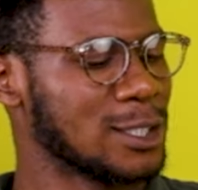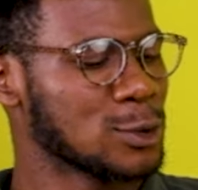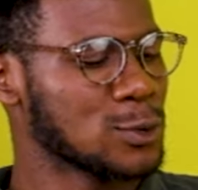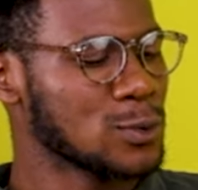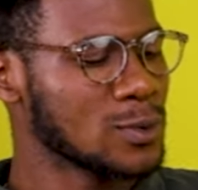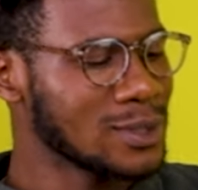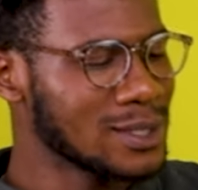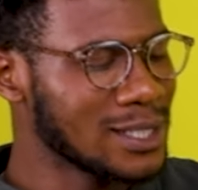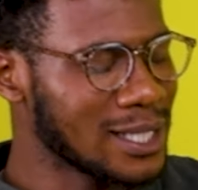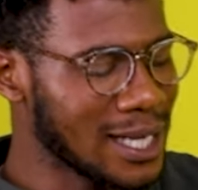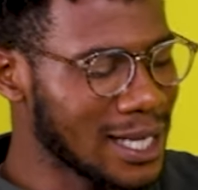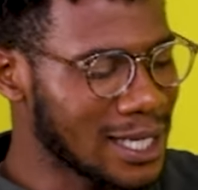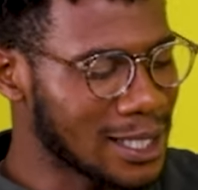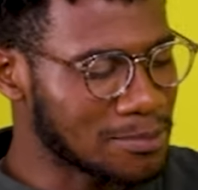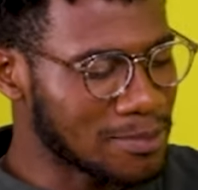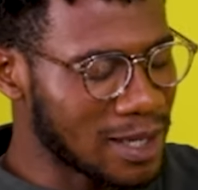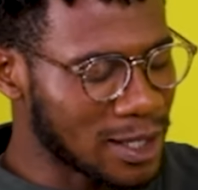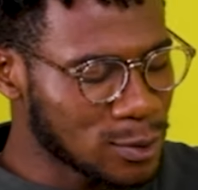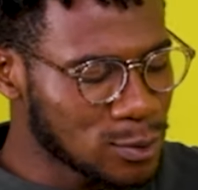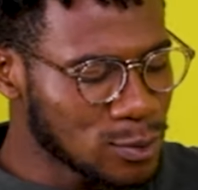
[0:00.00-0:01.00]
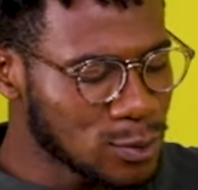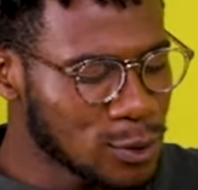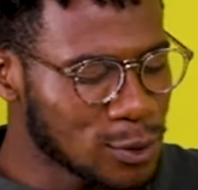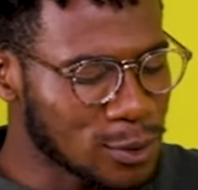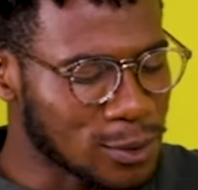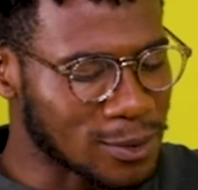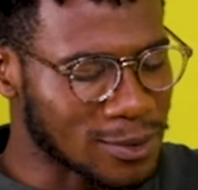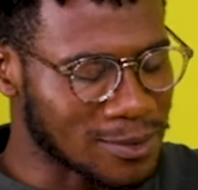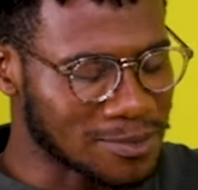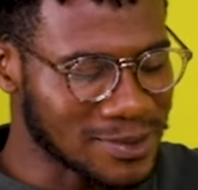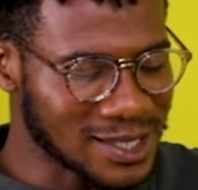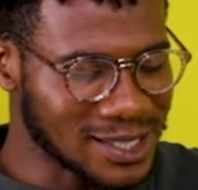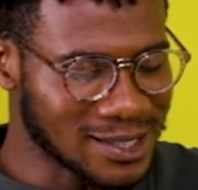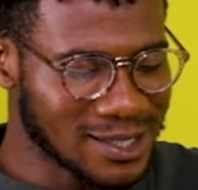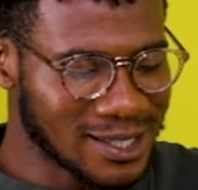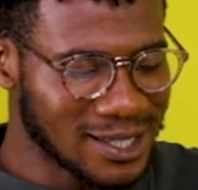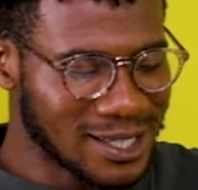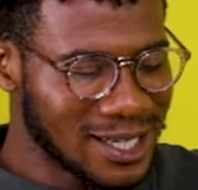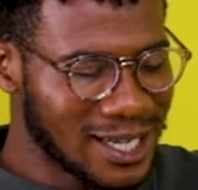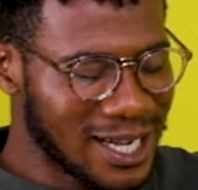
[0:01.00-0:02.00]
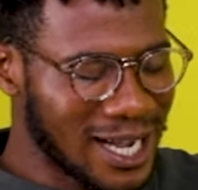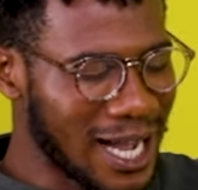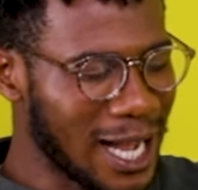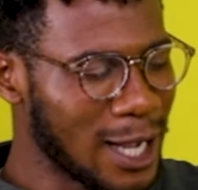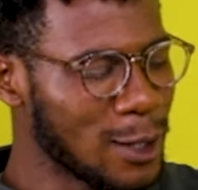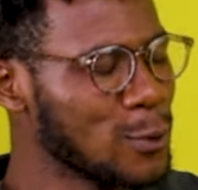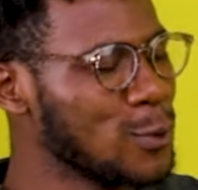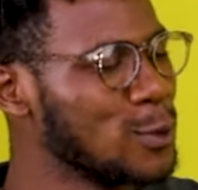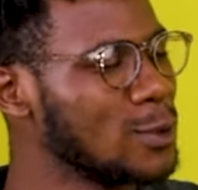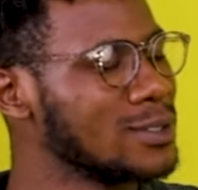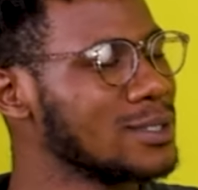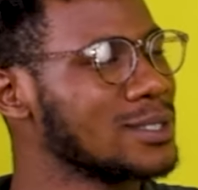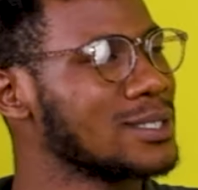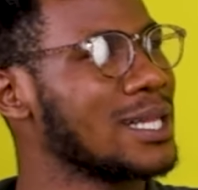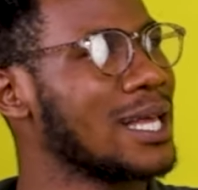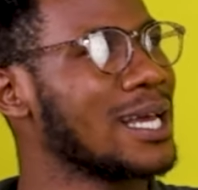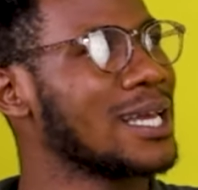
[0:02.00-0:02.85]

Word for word: there was one time, I don't know, I was